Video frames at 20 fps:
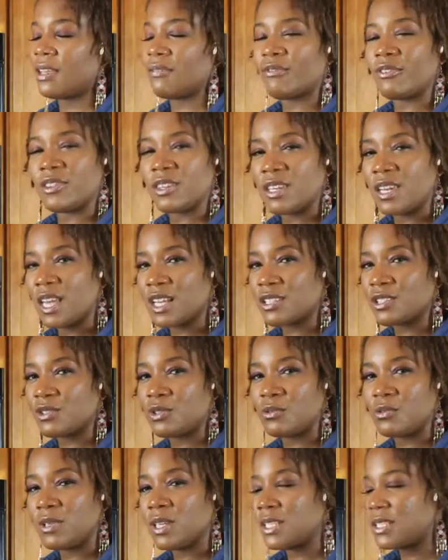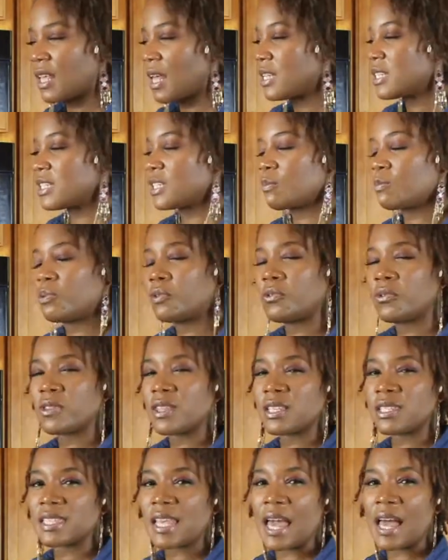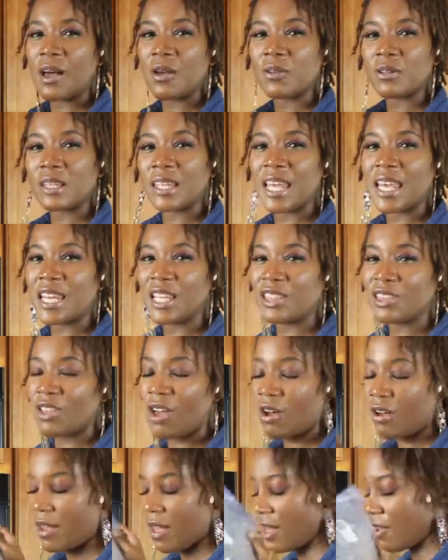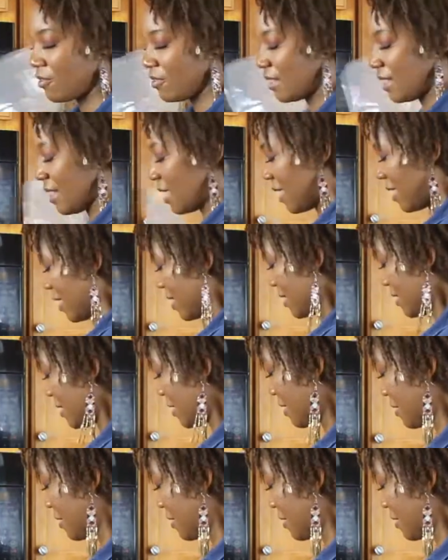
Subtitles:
for the next 2 weeks I'll just pull this out, let it thaw out, and